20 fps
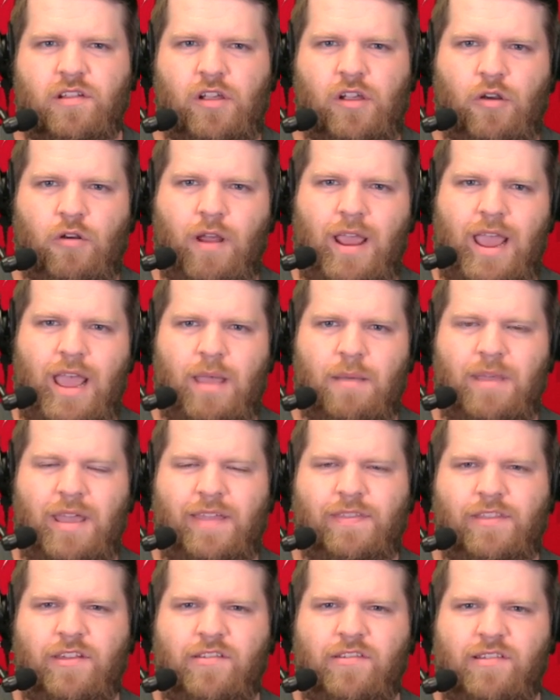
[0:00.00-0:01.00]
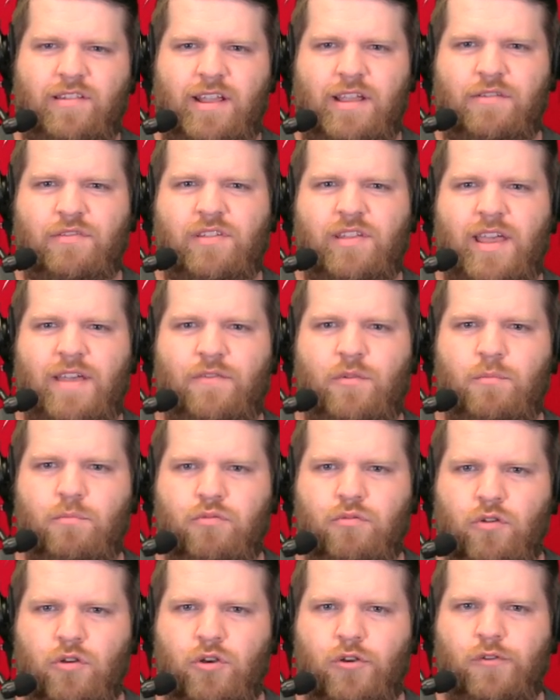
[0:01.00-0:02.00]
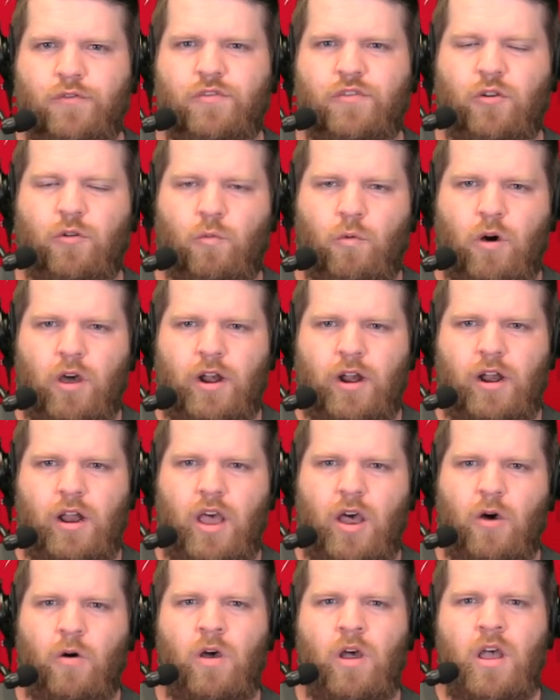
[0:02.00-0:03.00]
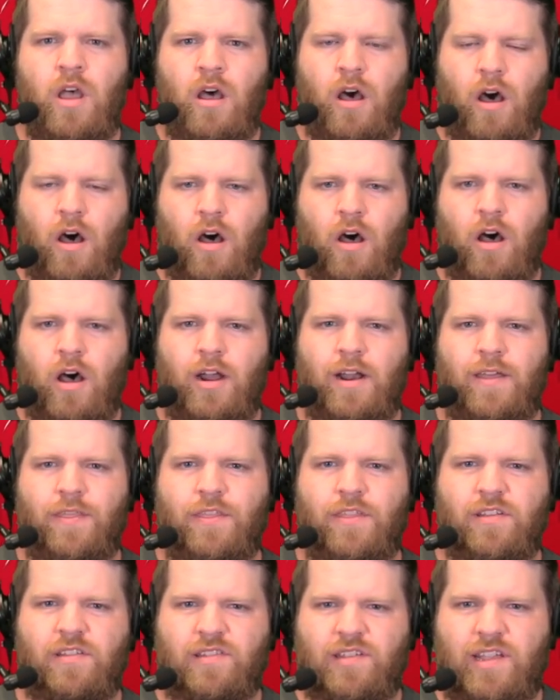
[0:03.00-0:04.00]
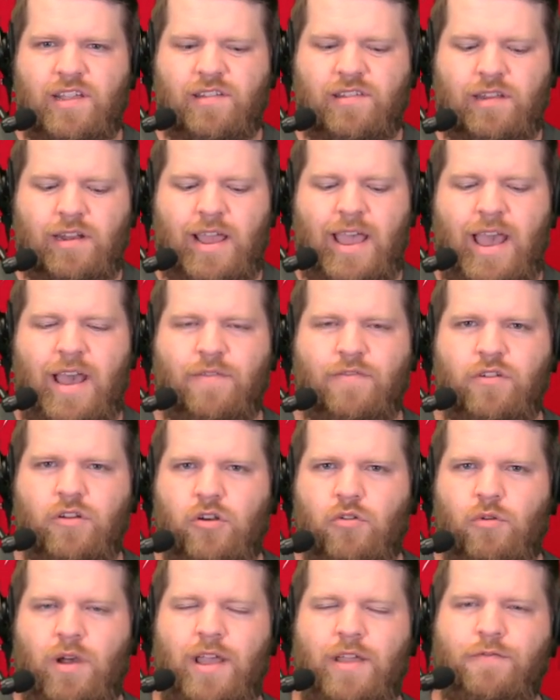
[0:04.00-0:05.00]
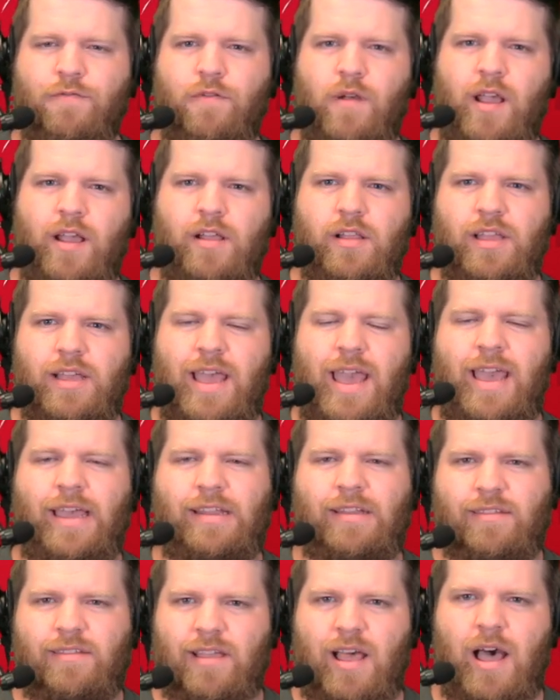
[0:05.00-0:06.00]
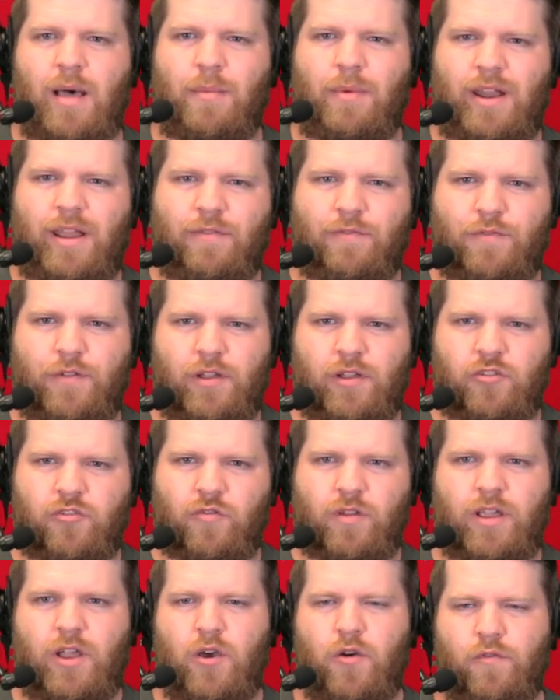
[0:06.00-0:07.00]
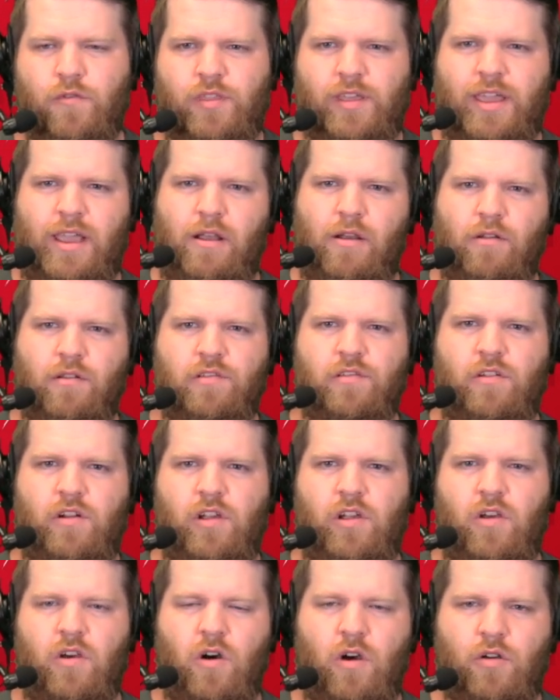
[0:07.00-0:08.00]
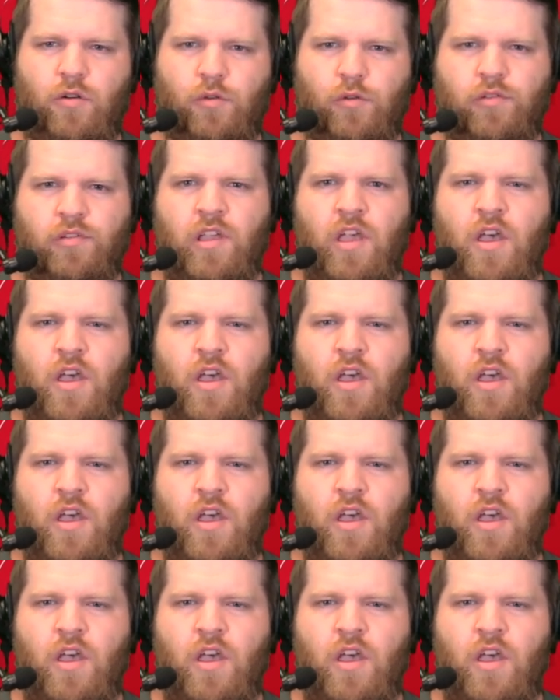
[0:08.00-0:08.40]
Graham, and the Chiefs have improved to 1-0 on the season after, quite frankly, a dominant victory over the Arizona Cardinals.